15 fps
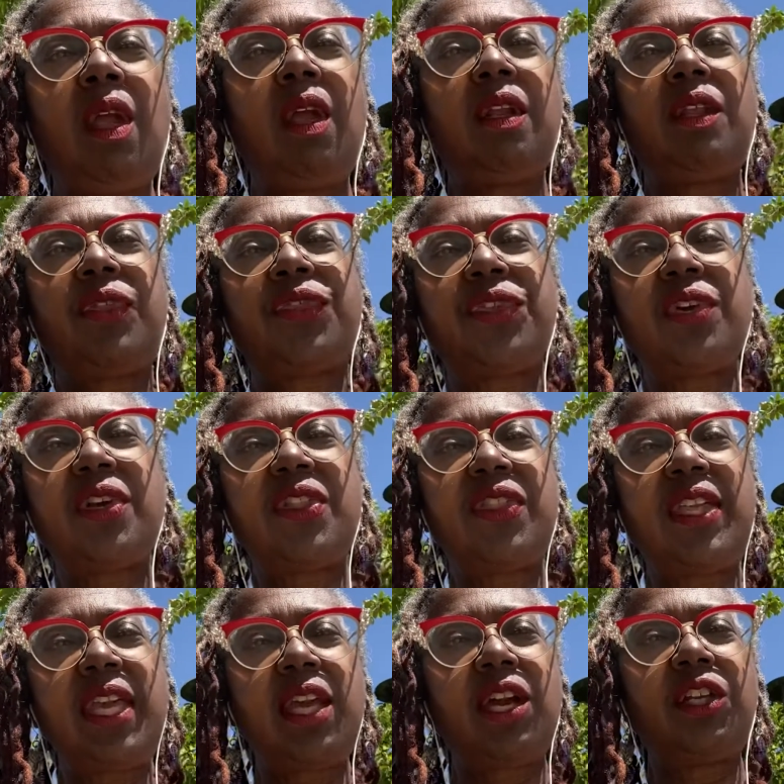The third
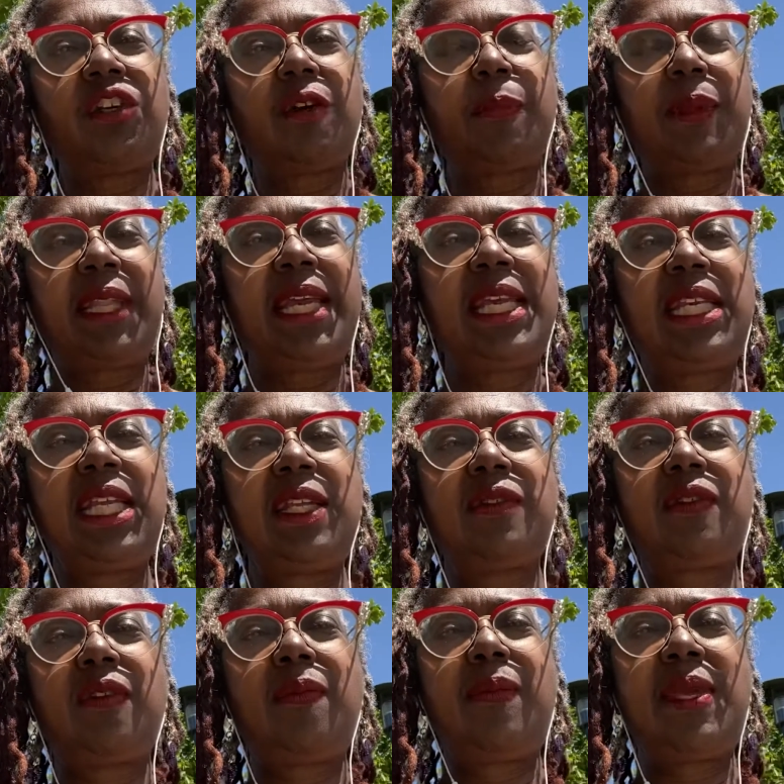thing on your plate
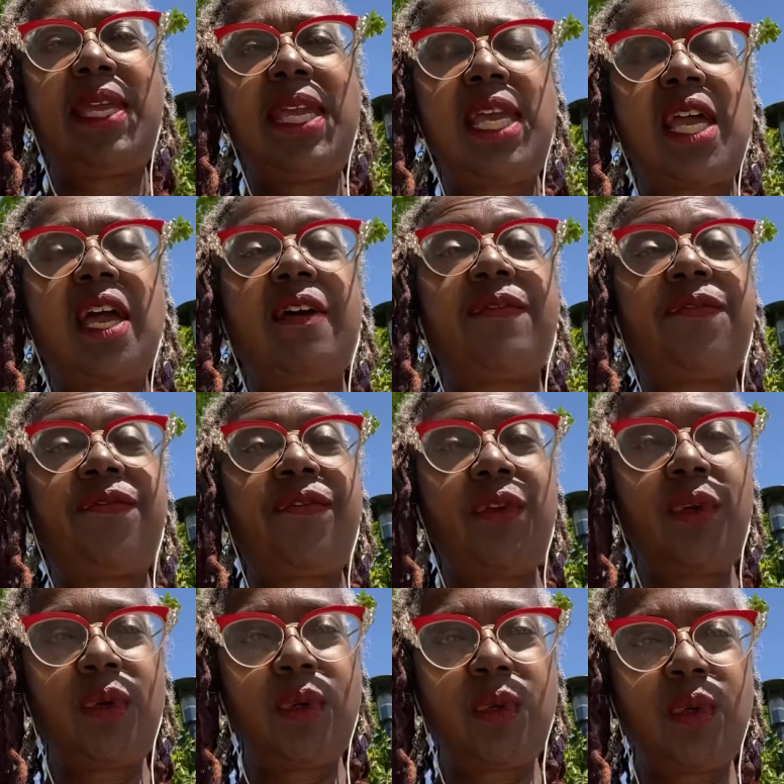needs to be a
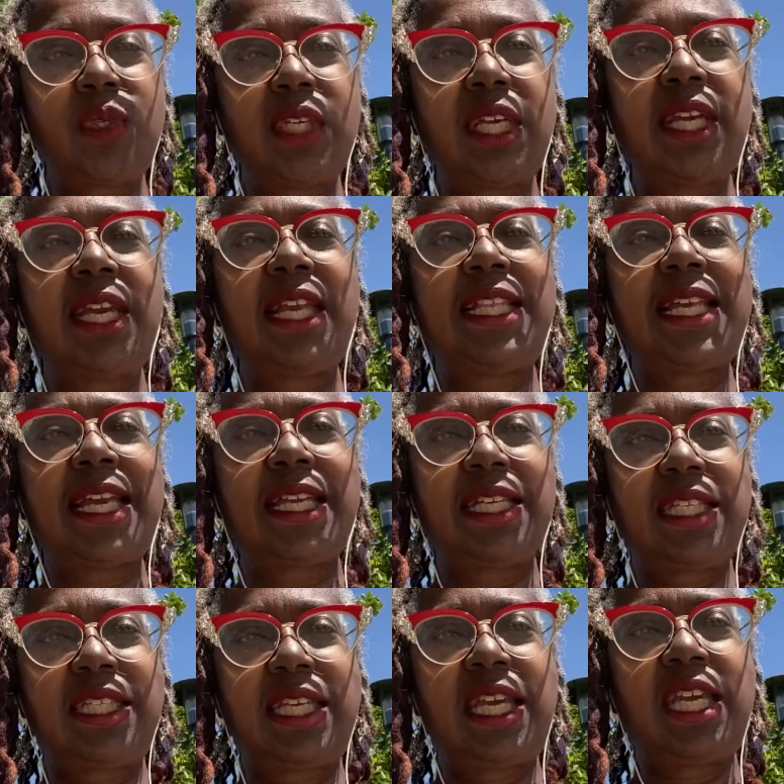food that
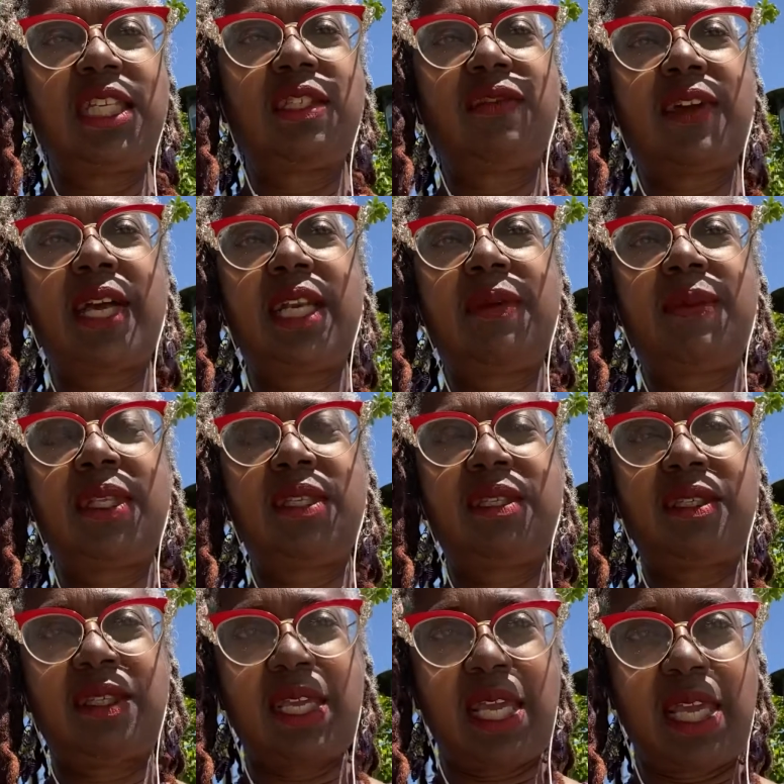contains vitamin
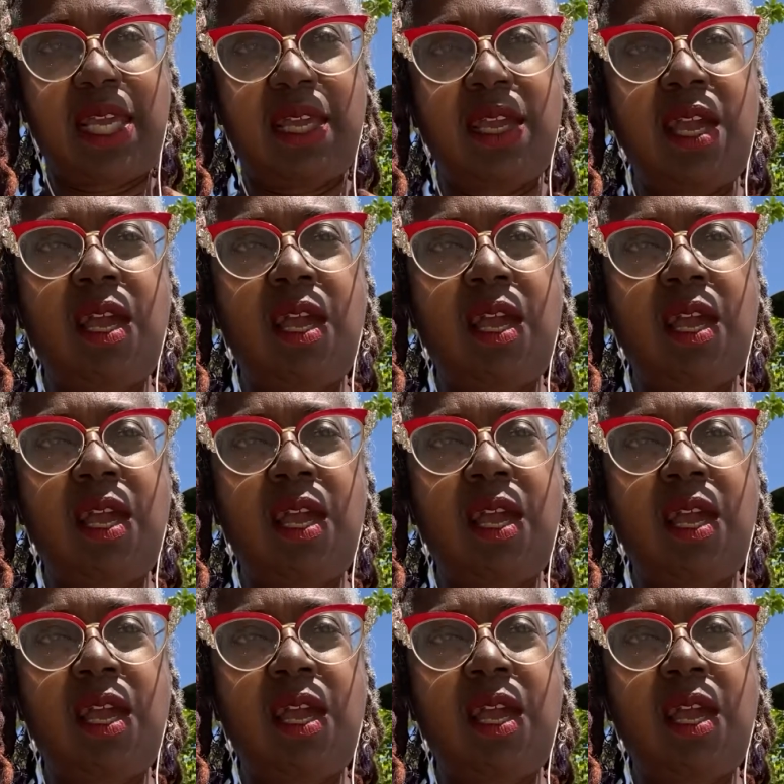C.